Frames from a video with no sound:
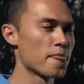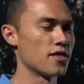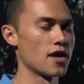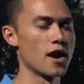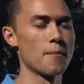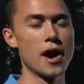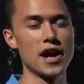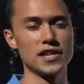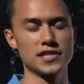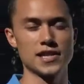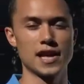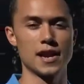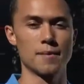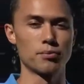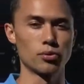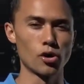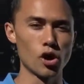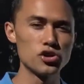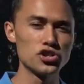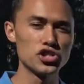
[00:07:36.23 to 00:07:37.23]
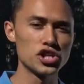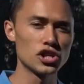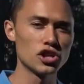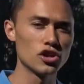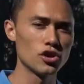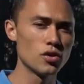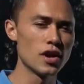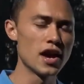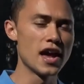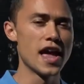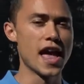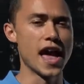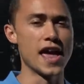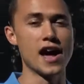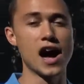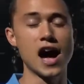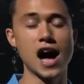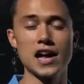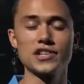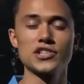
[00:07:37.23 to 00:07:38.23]
They might start approaching you
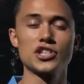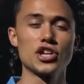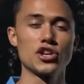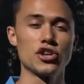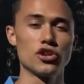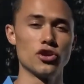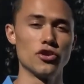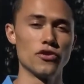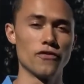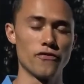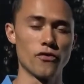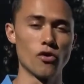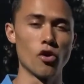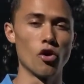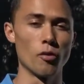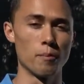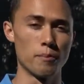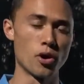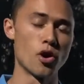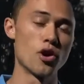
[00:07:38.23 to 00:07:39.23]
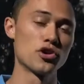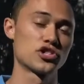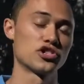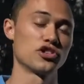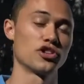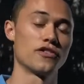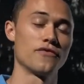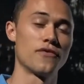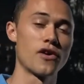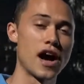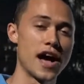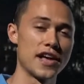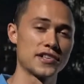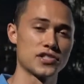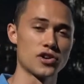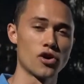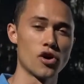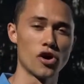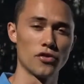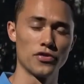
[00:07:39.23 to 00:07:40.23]
and asking you for personal
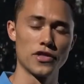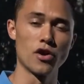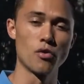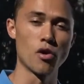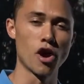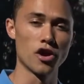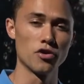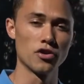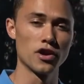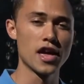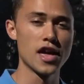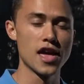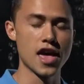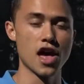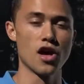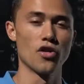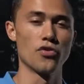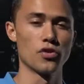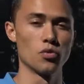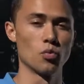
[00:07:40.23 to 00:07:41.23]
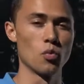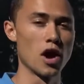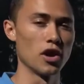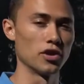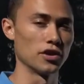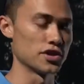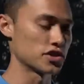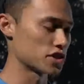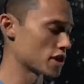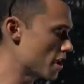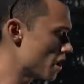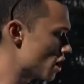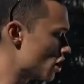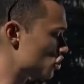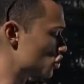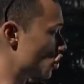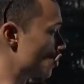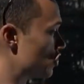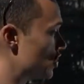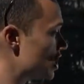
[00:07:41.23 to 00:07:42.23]
advice on their own health and wellness.
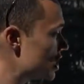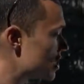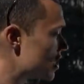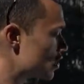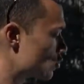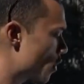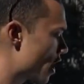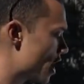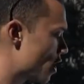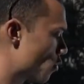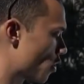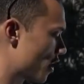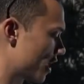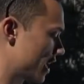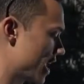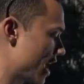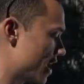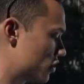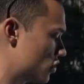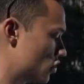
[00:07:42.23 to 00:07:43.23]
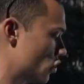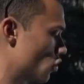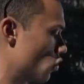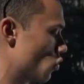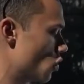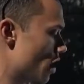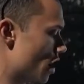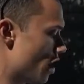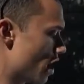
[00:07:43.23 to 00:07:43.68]
So, this is where you want to get to